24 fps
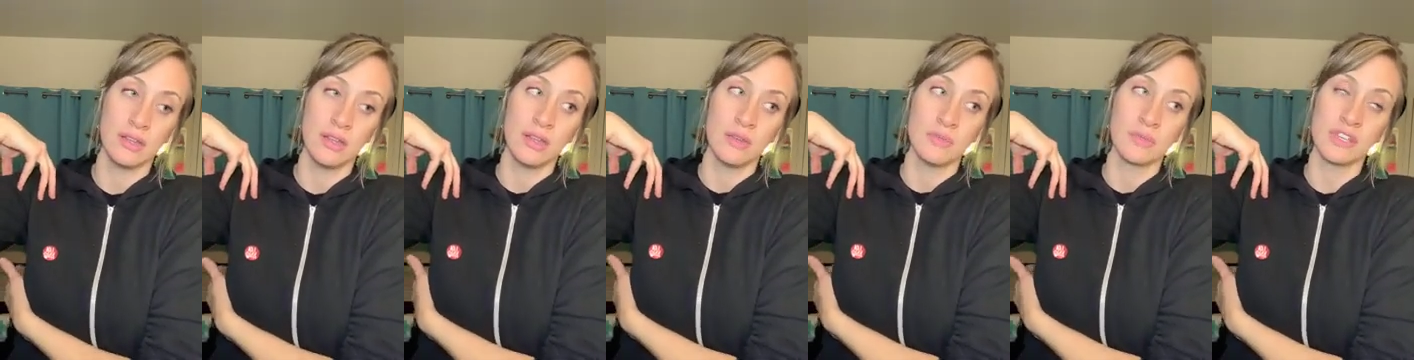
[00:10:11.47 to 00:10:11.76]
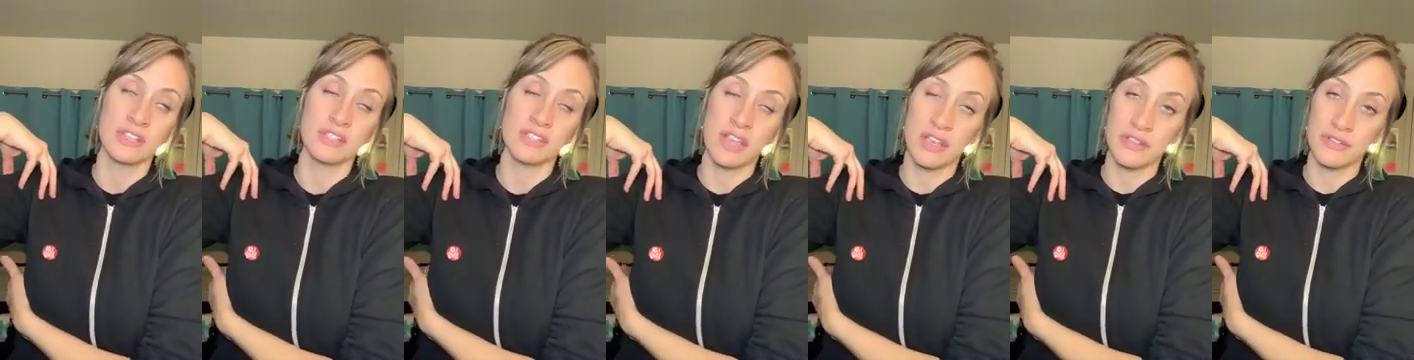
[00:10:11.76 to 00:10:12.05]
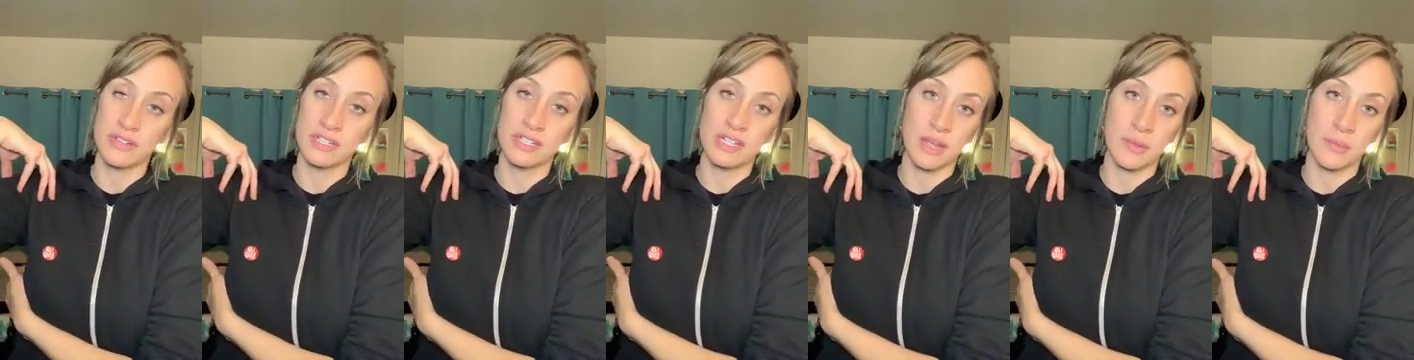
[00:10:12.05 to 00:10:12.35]
Because
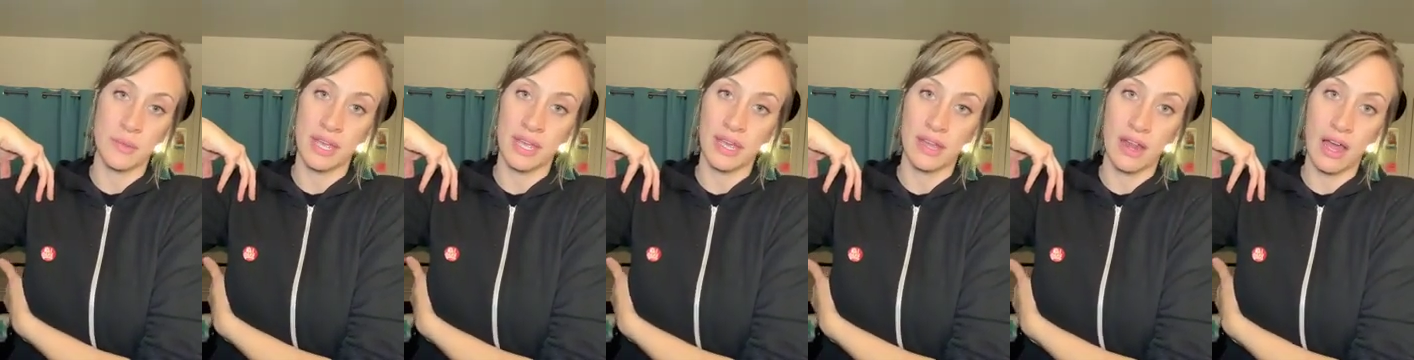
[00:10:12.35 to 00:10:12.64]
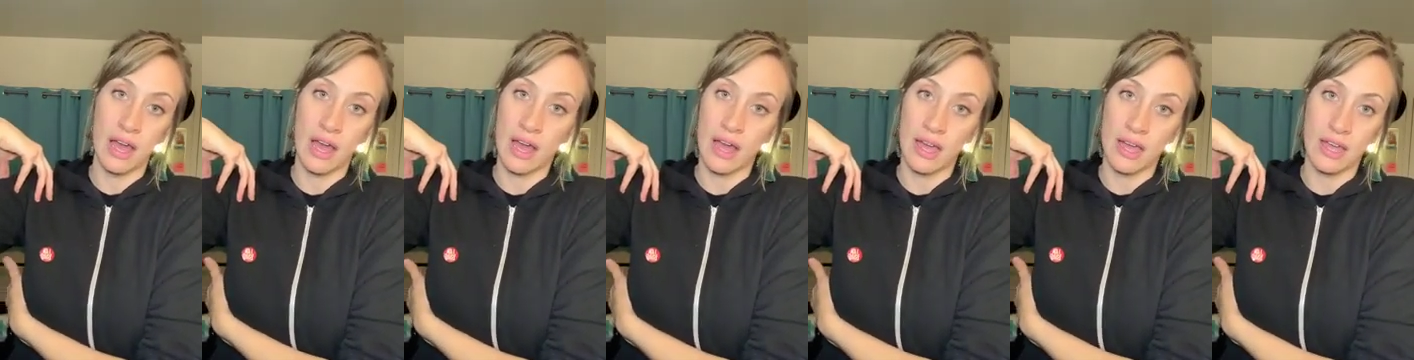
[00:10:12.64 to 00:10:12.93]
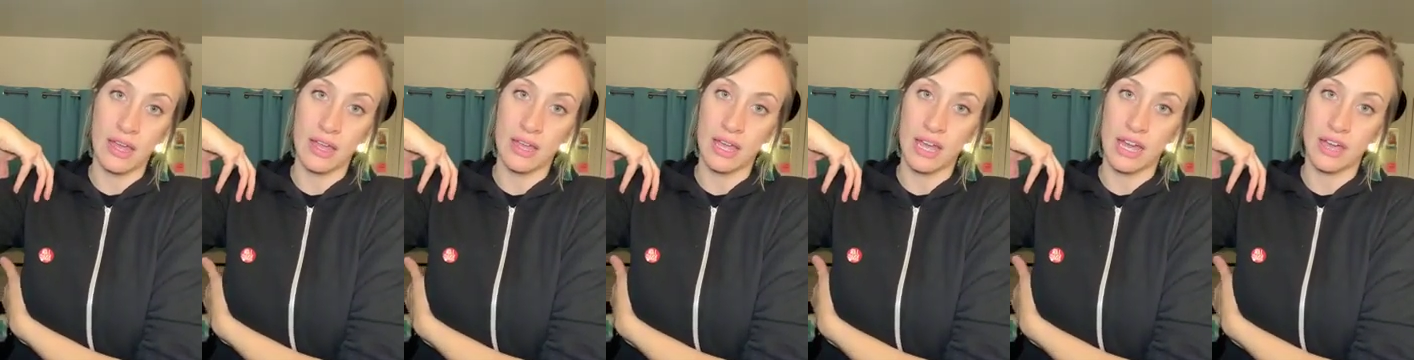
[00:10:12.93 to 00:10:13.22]
every time I get
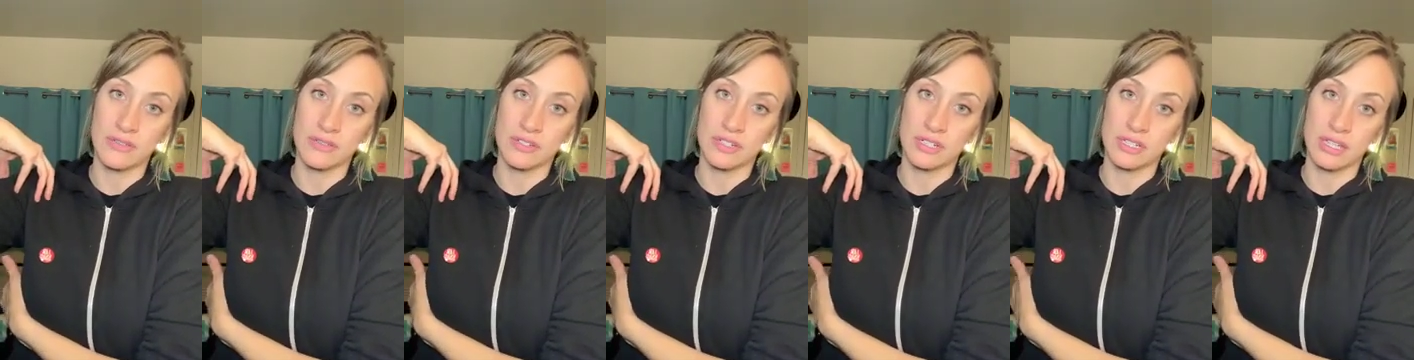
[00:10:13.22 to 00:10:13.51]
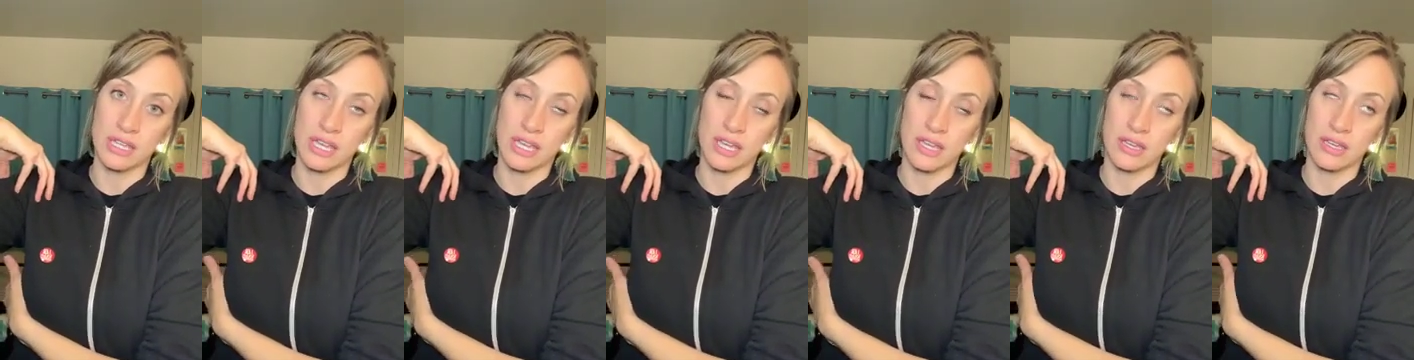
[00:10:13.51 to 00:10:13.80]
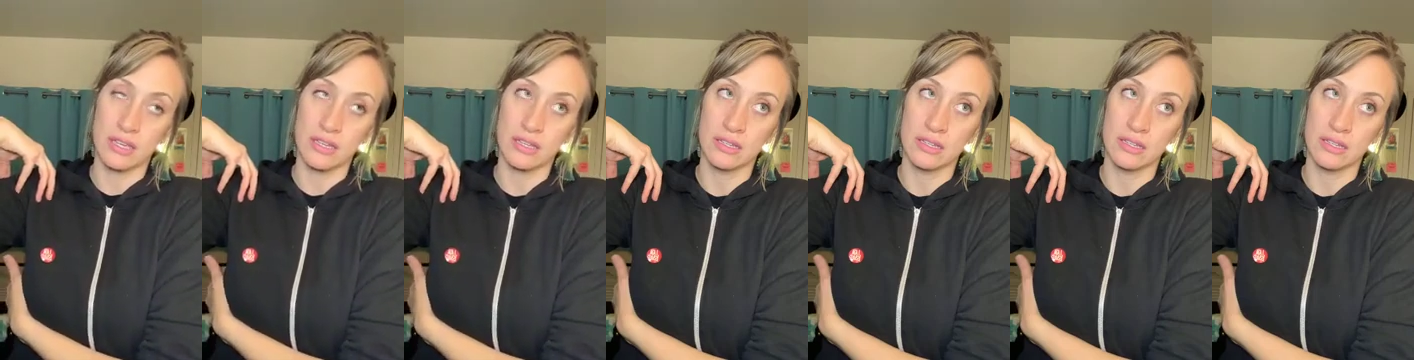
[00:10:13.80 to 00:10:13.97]
high, after like